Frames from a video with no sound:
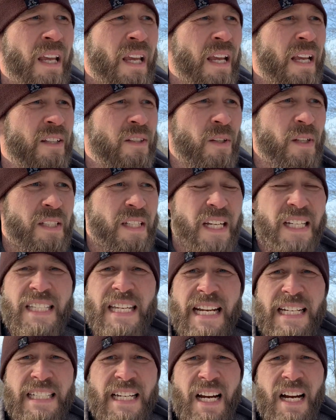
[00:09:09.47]
And so it's going to
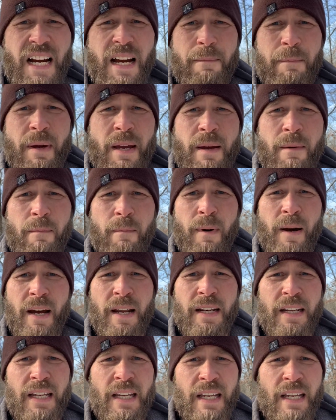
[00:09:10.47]
take time, but